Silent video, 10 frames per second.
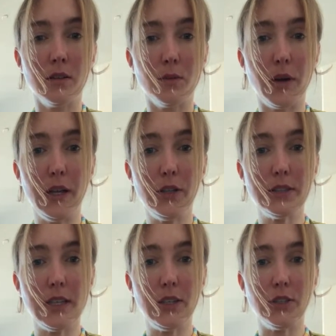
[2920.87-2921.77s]
Why you
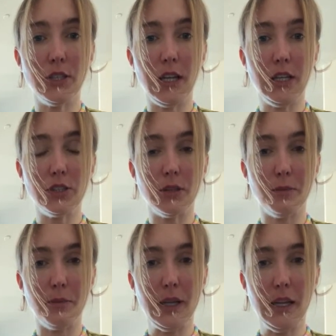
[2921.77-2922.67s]
decide to change
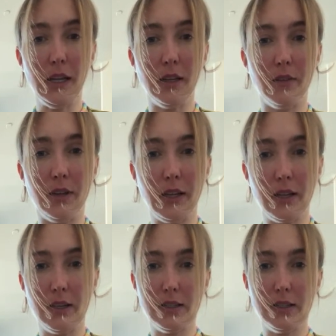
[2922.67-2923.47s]
and be a vegan?